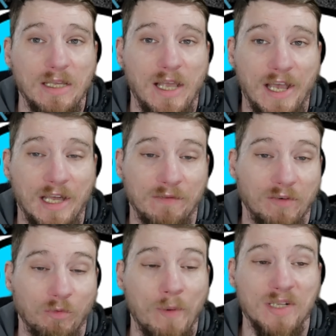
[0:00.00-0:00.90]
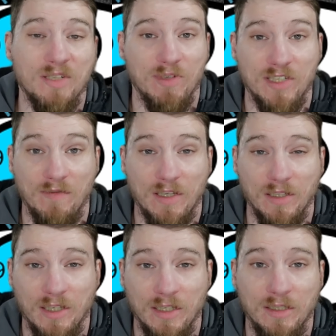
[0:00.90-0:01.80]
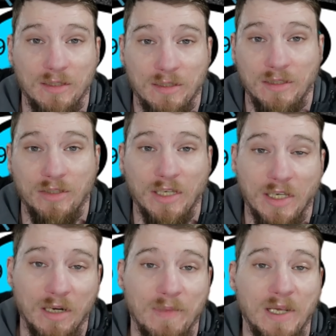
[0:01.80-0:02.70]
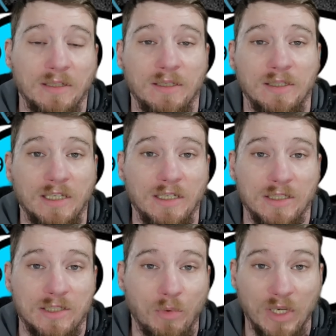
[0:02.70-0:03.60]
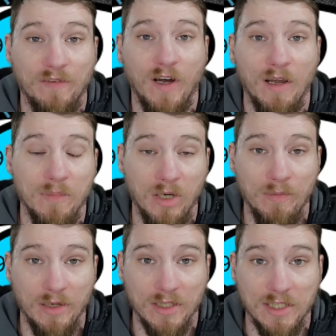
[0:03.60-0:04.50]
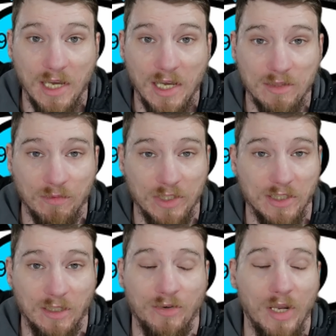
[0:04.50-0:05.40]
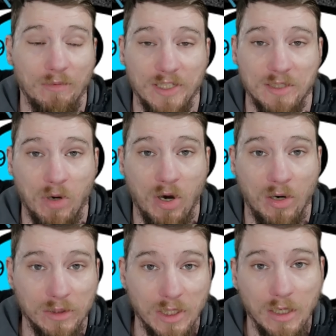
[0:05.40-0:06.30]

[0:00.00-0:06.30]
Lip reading: And for women specifically, you can get them in the 25 millimeter size, which is incredibly small,